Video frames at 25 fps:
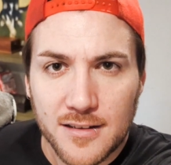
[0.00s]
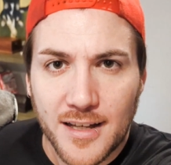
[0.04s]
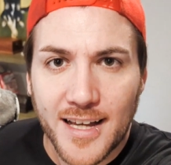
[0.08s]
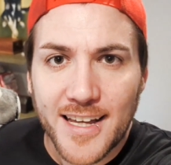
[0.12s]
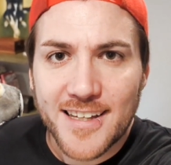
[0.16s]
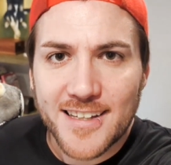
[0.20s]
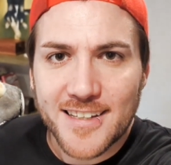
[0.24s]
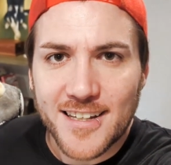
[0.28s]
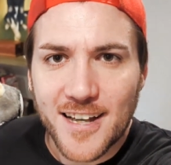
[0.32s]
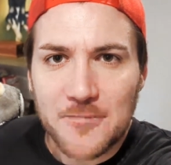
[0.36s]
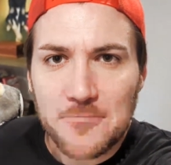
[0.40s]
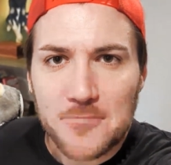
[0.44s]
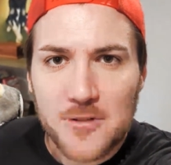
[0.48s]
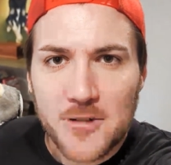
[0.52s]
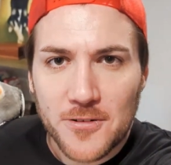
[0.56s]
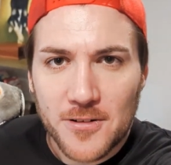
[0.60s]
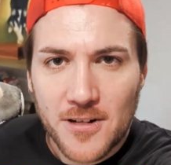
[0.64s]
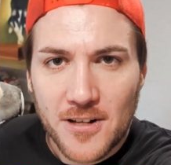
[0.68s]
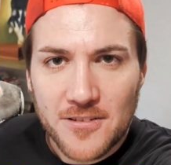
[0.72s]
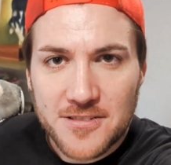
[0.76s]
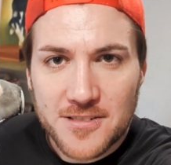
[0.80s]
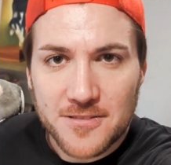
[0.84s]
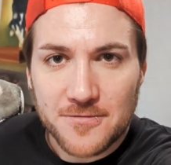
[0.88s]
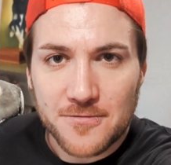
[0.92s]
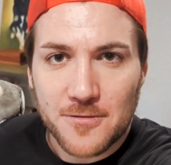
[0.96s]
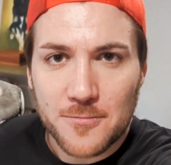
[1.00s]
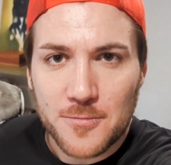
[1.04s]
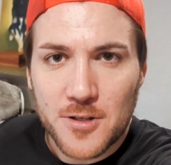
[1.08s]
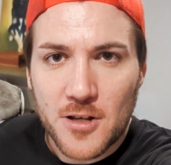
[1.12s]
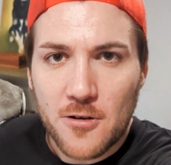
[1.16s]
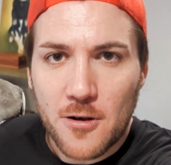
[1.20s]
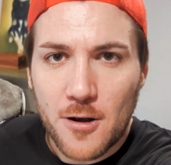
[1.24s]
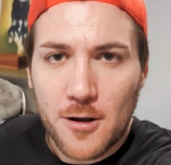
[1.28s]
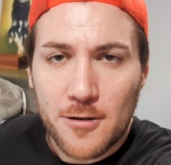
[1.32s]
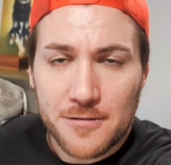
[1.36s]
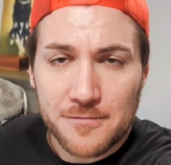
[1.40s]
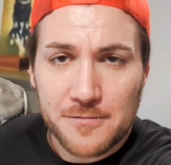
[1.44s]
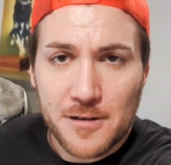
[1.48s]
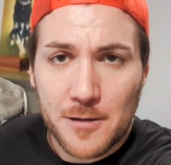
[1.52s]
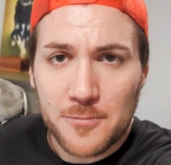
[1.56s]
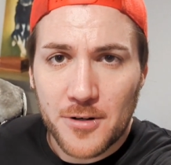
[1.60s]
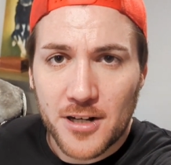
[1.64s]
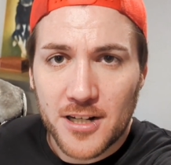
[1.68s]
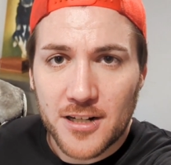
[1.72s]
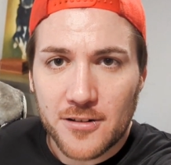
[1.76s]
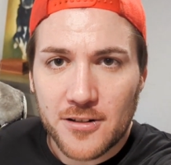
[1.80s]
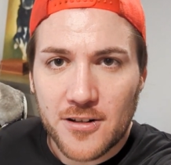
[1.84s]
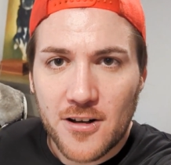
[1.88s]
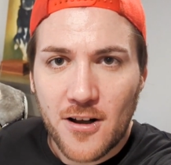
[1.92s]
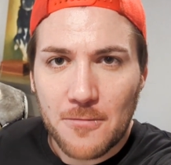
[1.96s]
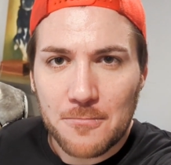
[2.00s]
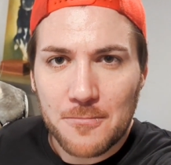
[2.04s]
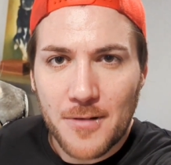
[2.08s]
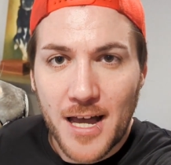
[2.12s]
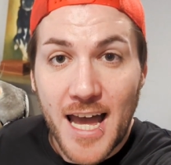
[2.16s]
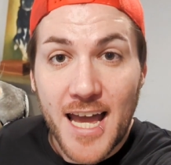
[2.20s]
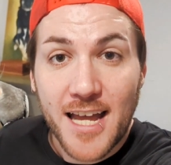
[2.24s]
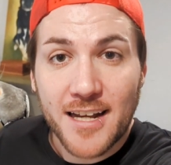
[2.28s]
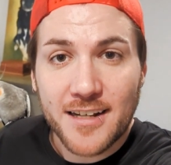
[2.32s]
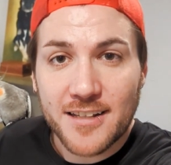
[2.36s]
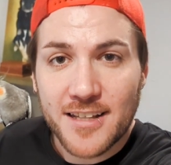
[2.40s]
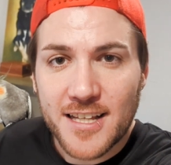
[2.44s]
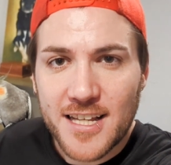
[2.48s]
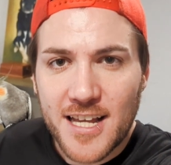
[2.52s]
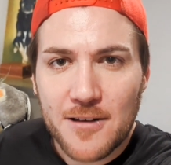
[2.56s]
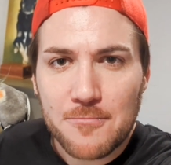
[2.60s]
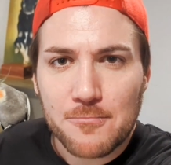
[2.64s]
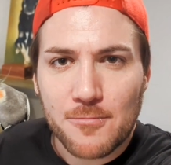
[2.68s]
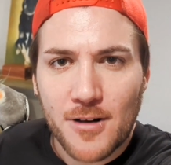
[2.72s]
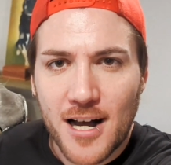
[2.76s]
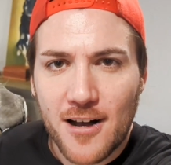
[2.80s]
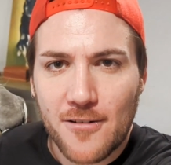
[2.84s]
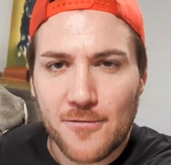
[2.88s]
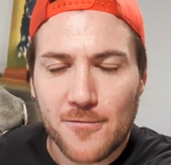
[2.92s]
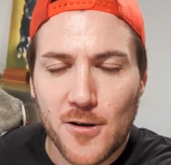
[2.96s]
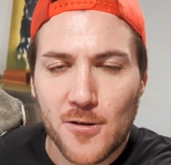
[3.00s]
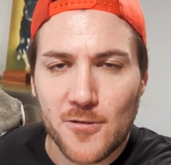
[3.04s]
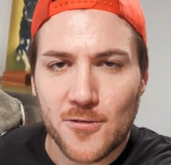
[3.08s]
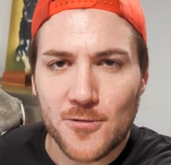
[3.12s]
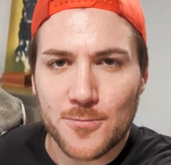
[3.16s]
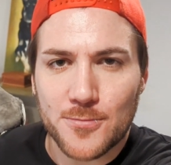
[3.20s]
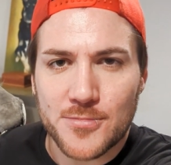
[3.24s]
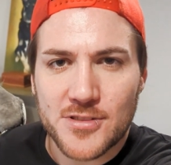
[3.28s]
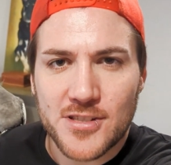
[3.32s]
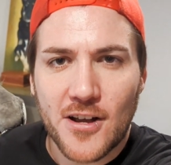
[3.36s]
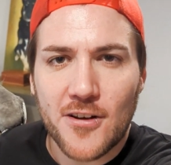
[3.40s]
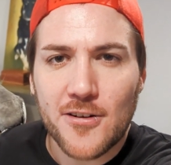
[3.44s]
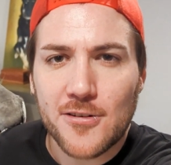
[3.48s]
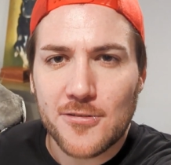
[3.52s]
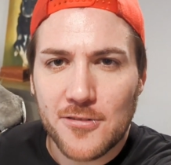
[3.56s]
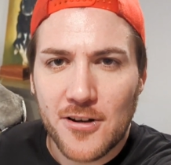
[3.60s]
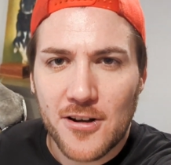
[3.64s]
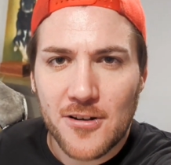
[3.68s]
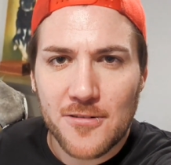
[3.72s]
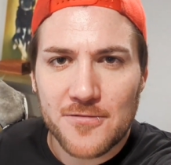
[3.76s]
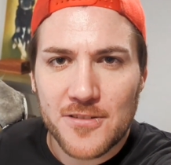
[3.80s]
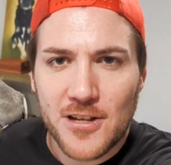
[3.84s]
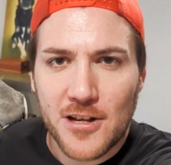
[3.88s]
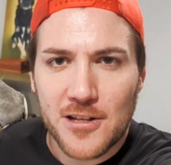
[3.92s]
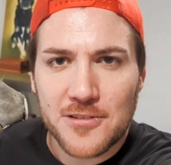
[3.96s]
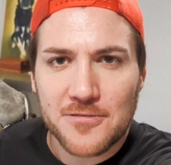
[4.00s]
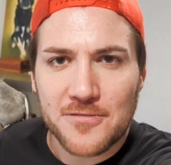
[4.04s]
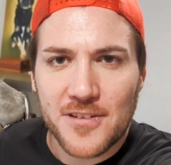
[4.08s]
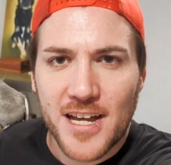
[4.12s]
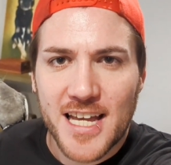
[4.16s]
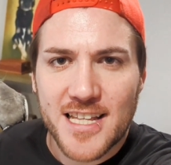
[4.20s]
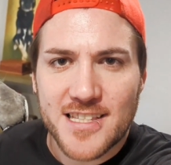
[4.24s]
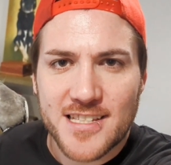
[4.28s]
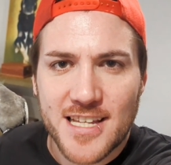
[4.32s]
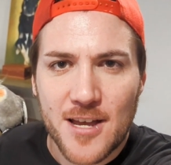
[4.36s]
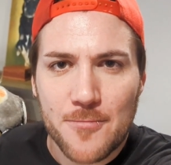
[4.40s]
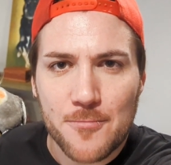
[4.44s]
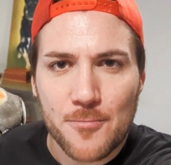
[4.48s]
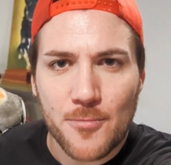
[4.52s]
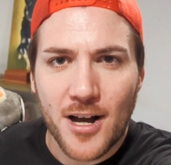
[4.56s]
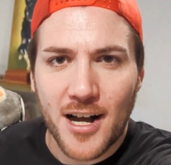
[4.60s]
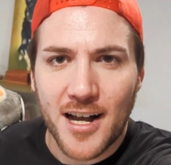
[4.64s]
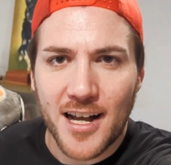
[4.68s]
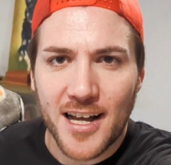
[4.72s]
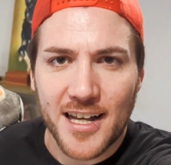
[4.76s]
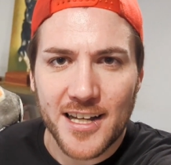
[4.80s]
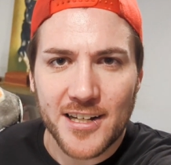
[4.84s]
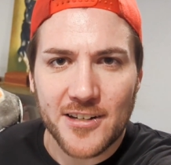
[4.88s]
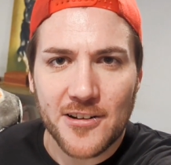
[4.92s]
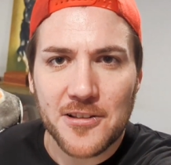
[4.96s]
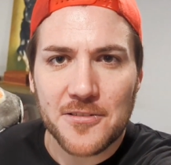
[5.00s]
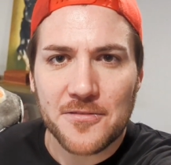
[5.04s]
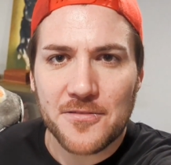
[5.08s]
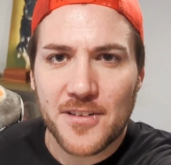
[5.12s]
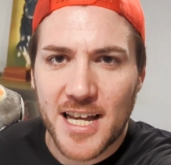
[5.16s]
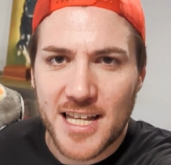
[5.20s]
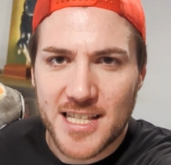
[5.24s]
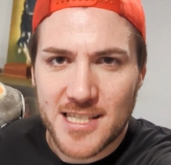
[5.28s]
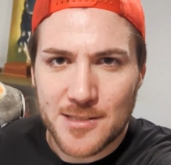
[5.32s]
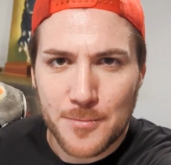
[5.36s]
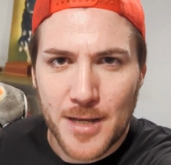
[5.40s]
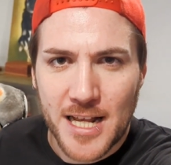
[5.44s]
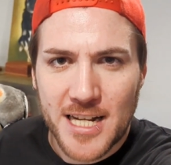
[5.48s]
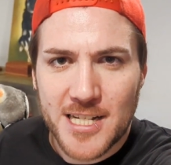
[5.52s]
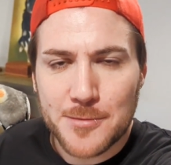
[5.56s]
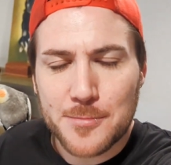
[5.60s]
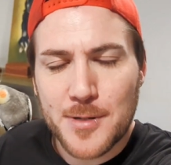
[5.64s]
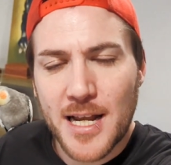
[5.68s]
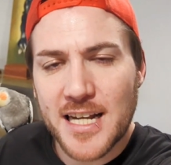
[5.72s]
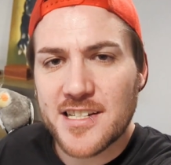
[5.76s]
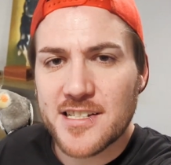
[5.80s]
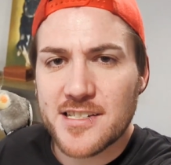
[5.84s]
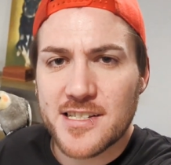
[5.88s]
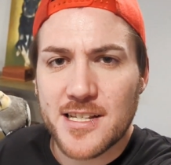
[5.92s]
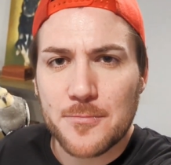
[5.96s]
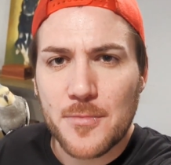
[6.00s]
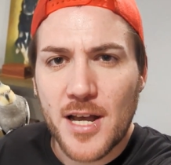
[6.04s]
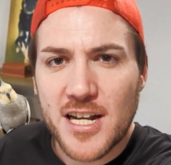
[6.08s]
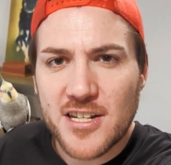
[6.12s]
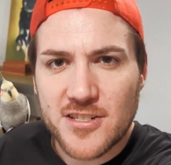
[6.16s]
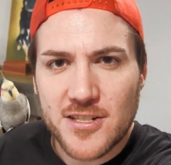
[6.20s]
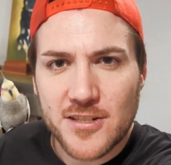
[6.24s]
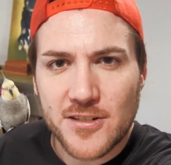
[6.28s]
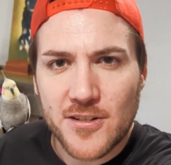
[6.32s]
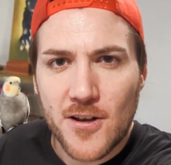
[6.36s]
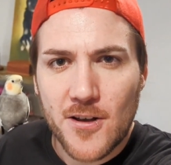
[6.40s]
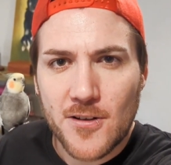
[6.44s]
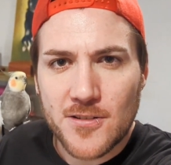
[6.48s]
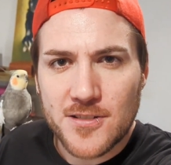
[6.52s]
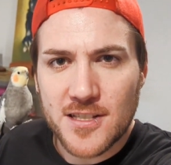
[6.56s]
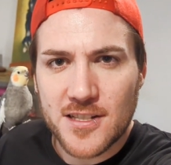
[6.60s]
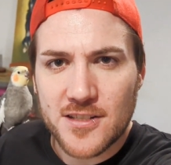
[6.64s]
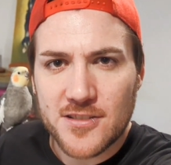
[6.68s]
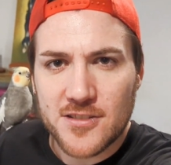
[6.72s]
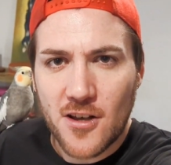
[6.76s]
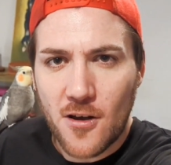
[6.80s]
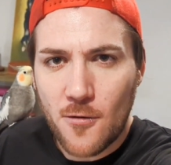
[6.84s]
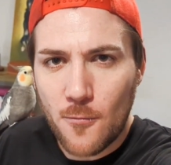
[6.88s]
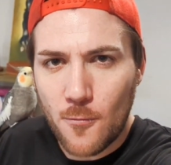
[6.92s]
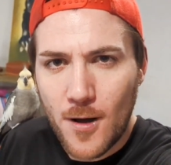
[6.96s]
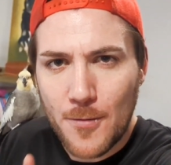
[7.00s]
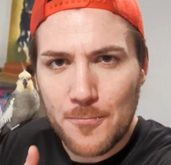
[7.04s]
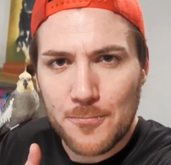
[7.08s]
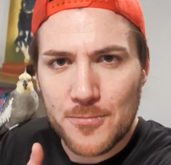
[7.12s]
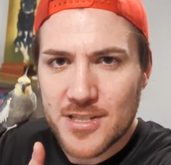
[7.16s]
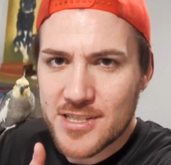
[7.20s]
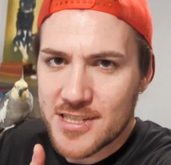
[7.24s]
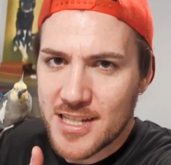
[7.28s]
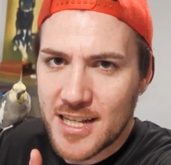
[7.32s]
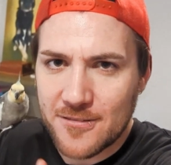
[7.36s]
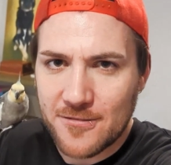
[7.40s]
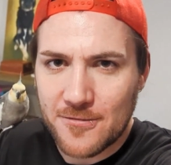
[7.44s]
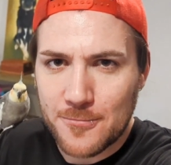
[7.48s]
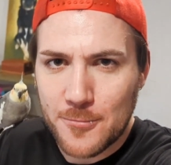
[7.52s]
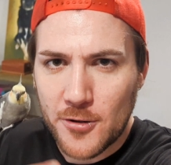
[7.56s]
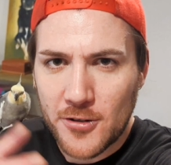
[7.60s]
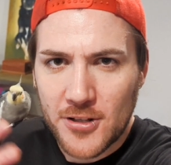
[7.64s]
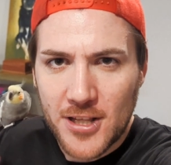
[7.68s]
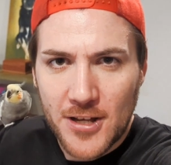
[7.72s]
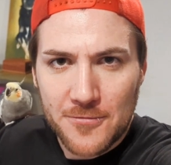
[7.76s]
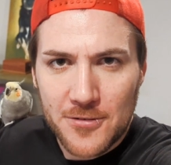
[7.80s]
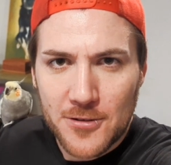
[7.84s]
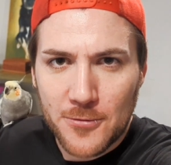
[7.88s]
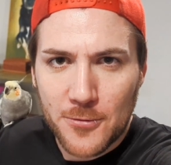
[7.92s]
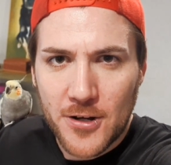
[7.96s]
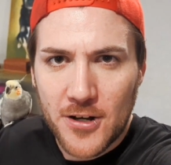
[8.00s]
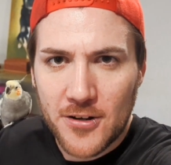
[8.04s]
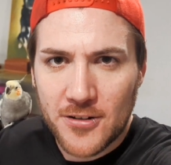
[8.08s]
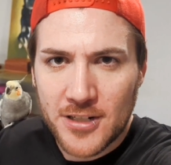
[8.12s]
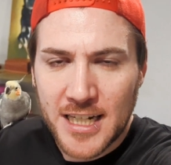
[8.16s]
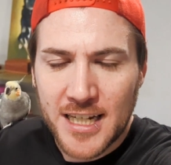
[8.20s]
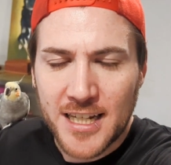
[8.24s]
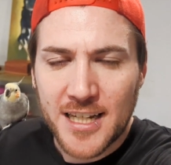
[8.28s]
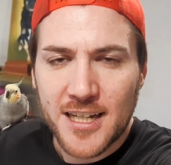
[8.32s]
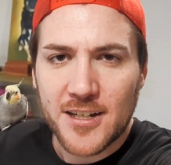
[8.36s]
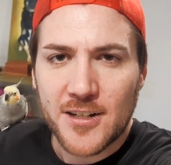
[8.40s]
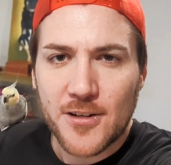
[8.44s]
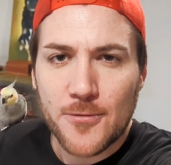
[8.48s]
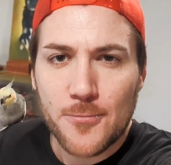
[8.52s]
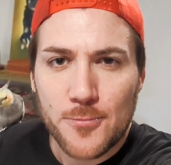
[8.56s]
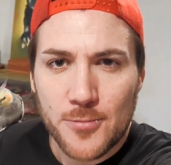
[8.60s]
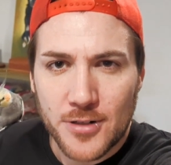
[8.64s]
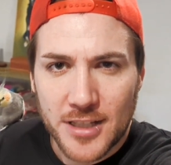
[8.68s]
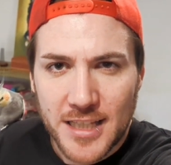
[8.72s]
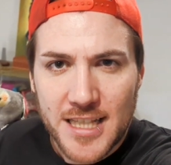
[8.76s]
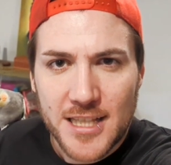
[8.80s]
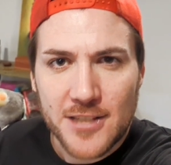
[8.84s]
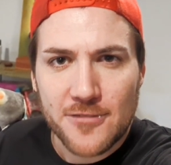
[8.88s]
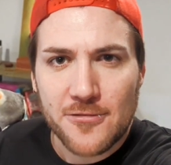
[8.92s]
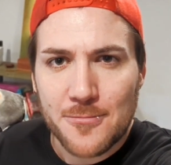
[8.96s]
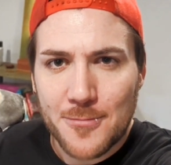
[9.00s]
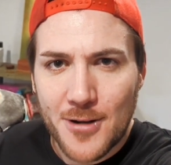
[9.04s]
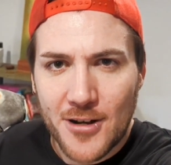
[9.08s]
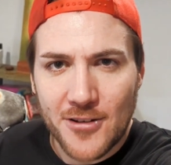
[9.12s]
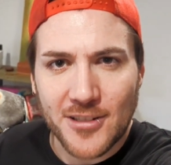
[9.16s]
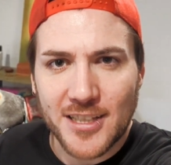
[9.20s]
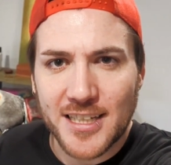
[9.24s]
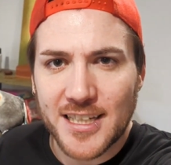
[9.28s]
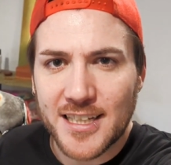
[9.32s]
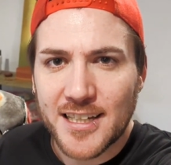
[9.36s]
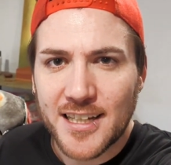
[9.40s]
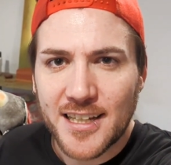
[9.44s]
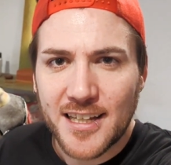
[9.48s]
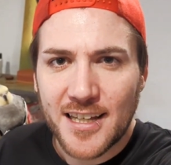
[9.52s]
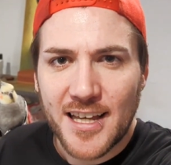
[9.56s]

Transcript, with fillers: Hey, I'm Bjorn Olsen from yourofempire.com and the Empire Forums, owner of the OnlyFans Empire, an OnlyFans management agency managing girls in the top 1% from all over the world completely remotely,